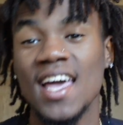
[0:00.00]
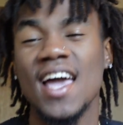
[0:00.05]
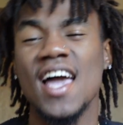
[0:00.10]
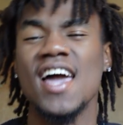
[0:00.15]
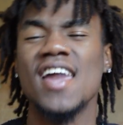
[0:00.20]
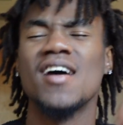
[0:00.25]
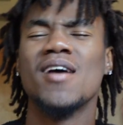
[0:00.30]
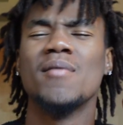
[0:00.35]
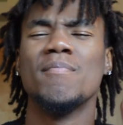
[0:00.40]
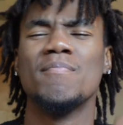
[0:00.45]

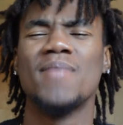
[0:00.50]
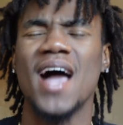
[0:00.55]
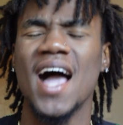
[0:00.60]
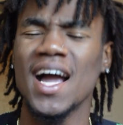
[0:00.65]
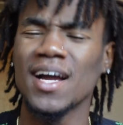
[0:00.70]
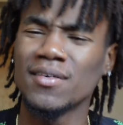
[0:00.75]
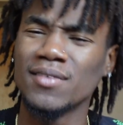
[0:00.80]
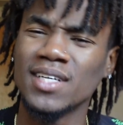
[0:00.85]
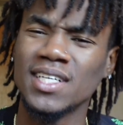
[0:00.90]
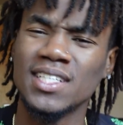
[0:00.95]
and I'm
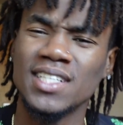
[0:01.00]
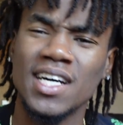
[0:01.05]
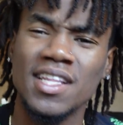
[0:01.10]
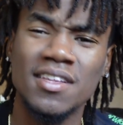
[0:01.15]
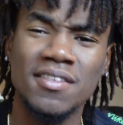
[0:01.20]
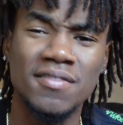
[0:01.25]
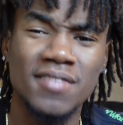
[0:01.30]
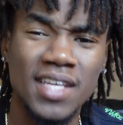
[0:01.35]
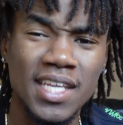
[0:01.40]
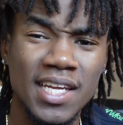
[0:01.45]
back with
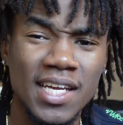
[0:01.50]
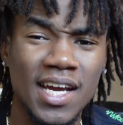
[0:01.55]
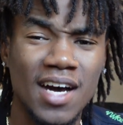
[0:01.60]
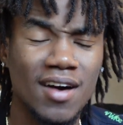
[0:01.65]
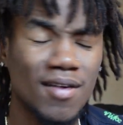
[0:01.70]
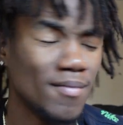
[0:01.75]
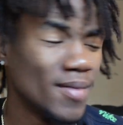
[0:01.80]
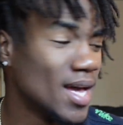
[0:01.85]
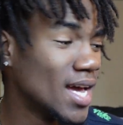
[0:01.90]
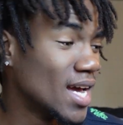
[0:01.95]
another
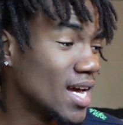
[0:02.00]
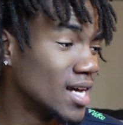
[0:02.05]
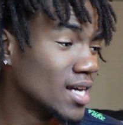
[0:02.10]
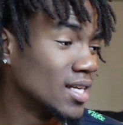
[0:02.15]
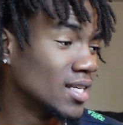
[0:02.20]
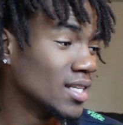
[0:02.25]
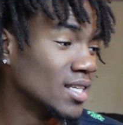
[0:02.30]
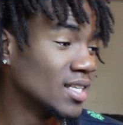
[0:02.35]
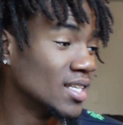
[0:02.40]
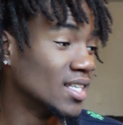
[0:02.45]
video, man.